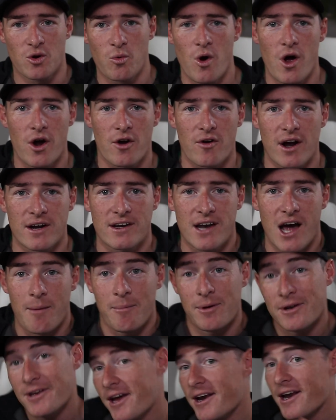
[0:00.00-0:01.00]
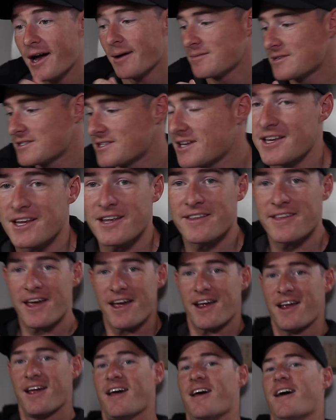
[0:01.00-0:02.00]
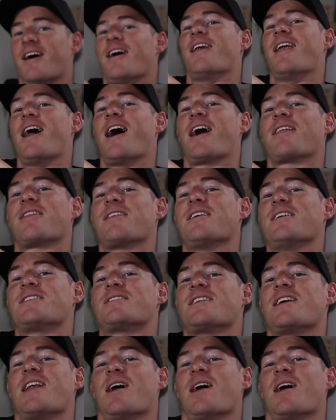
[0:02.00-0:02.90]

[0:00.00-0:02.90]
on work right now, but yet I'm sitting there like this